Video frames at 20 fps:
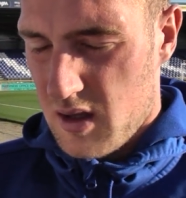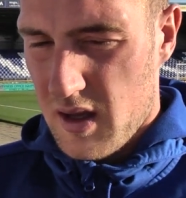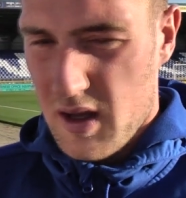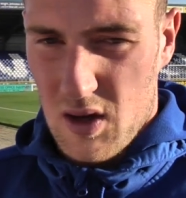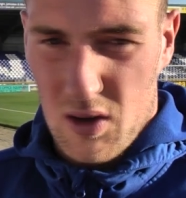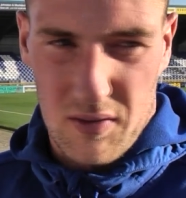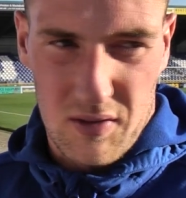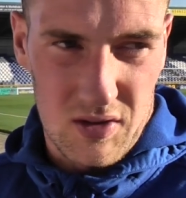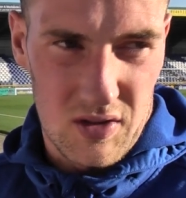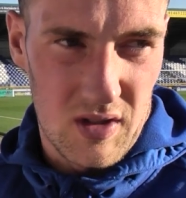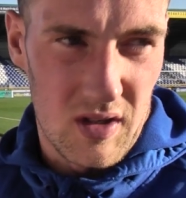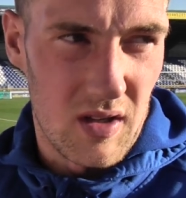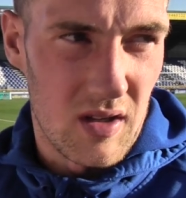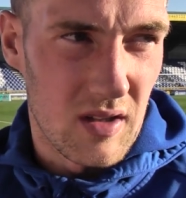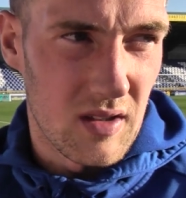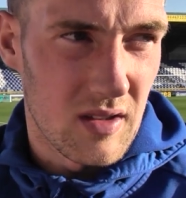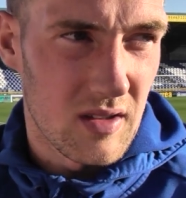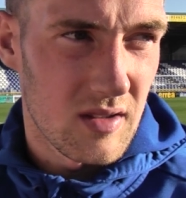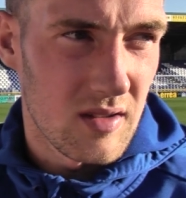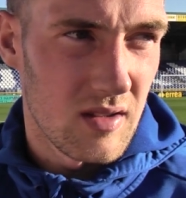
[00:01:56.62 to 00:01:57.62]
Yeah,
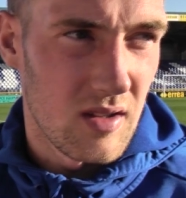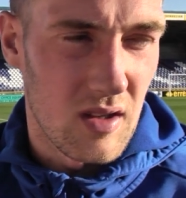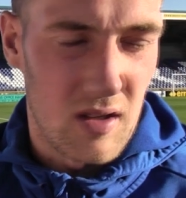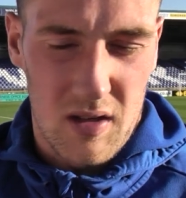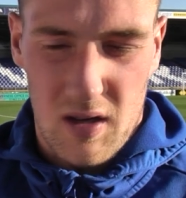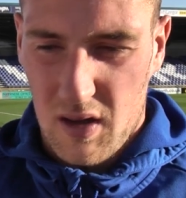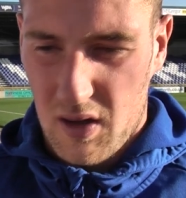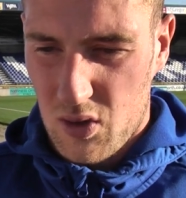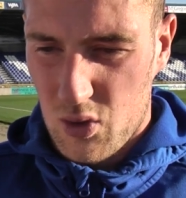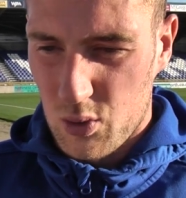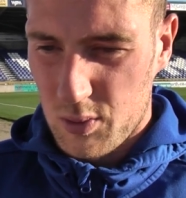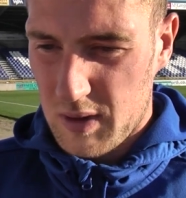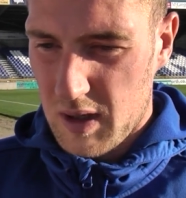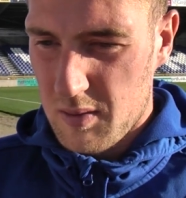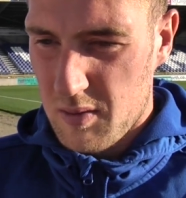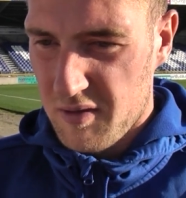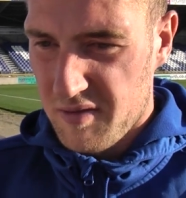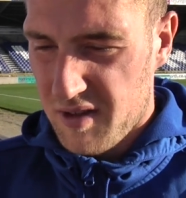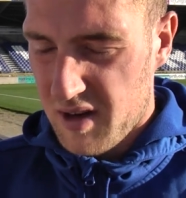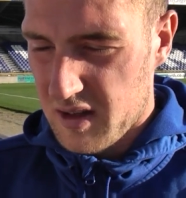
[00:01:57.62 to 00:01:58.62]
obviously another home
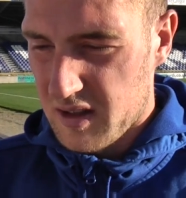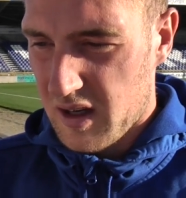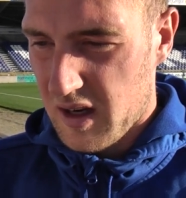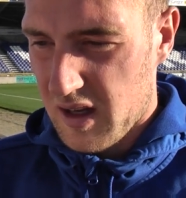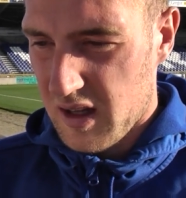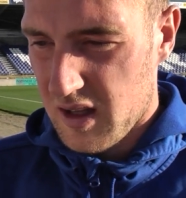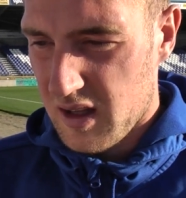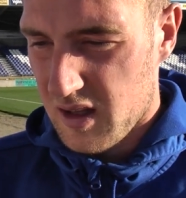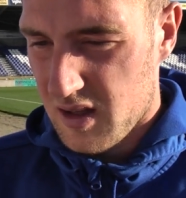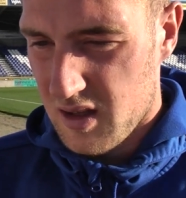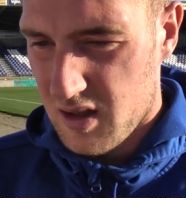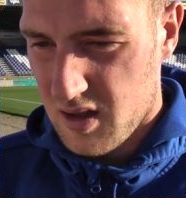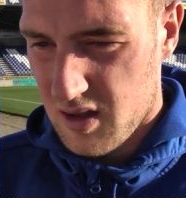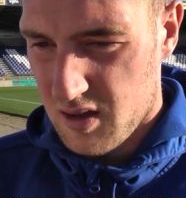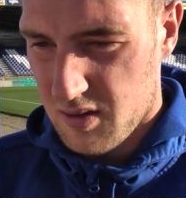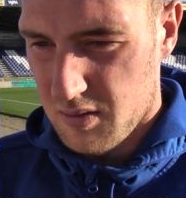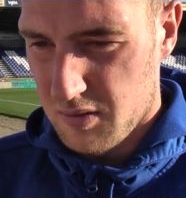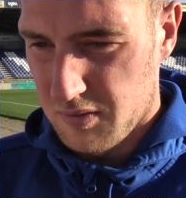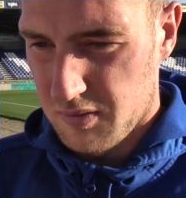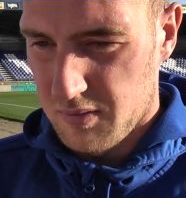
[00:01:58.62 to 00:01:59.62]
game on Friday night,
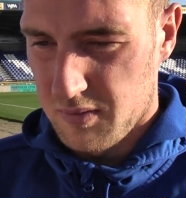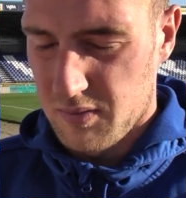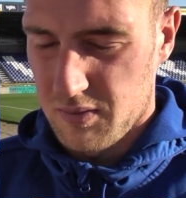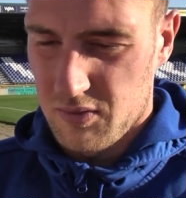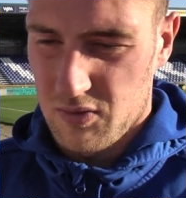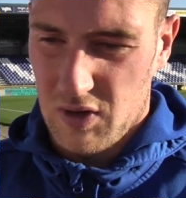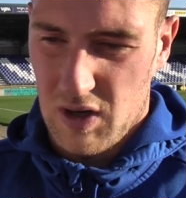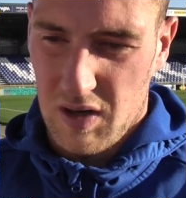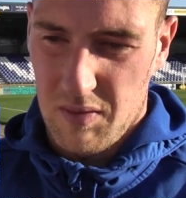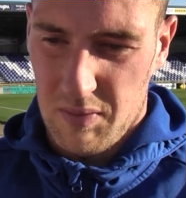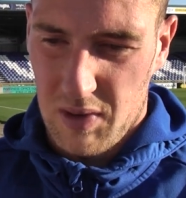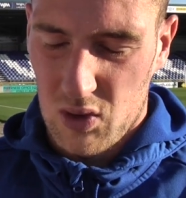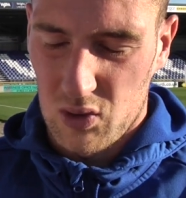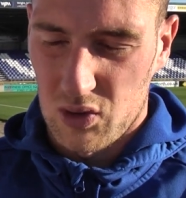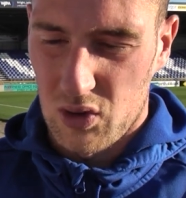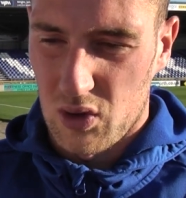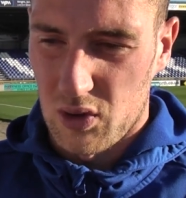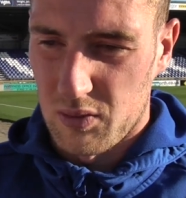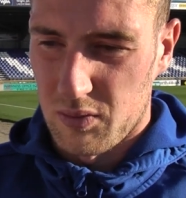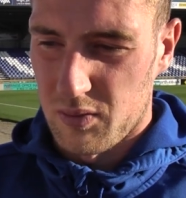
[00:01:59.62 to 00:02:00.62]
try and
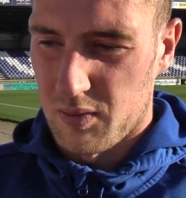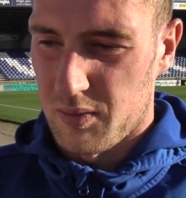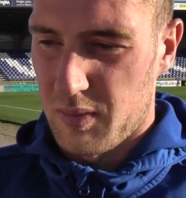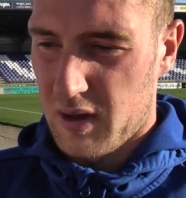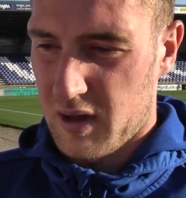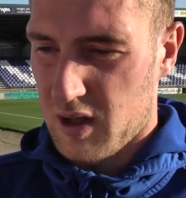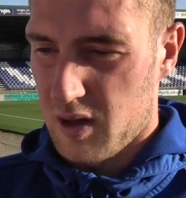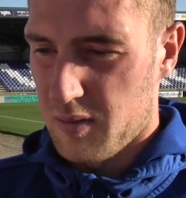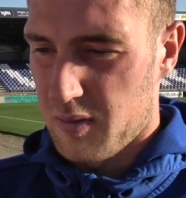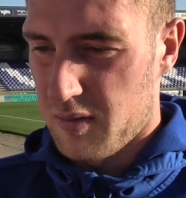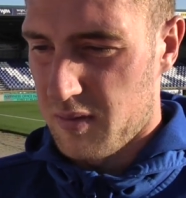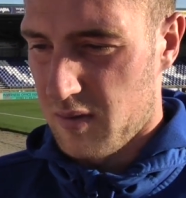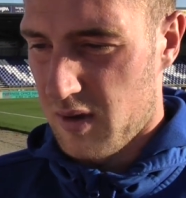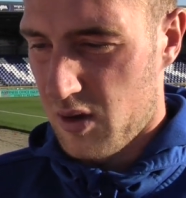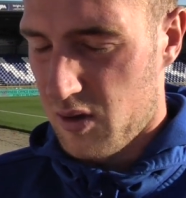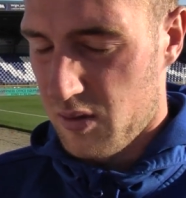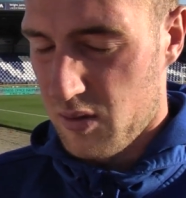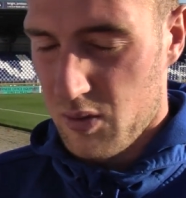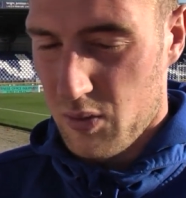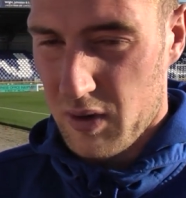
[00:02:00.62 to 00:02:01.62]
build on picking up
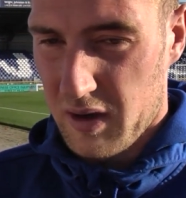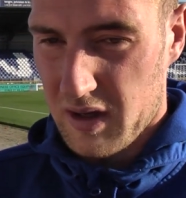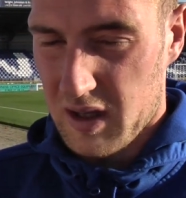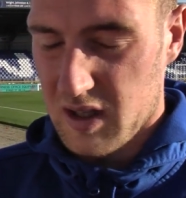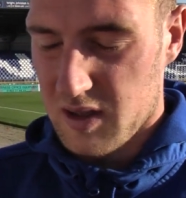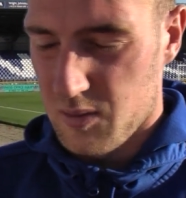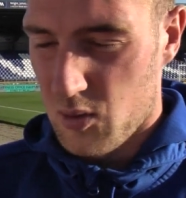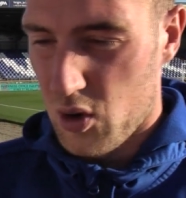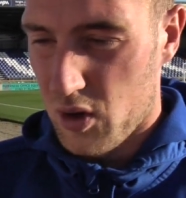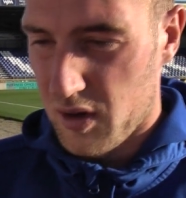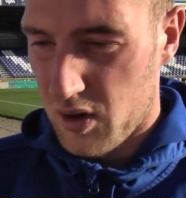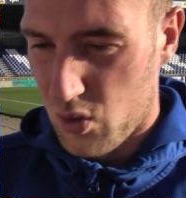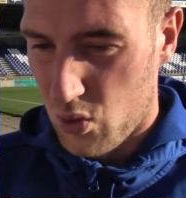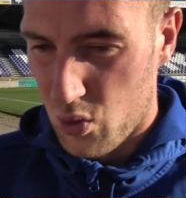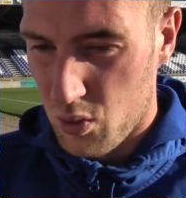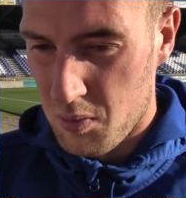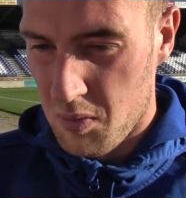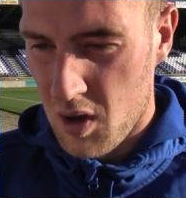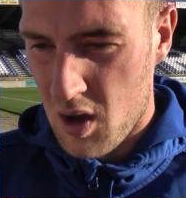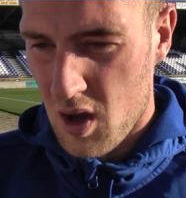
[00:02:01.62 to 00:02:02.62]
the win against Morton at
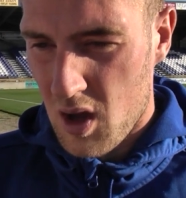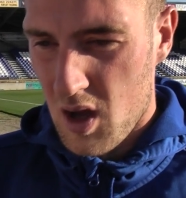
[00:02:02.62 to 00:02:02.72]
home,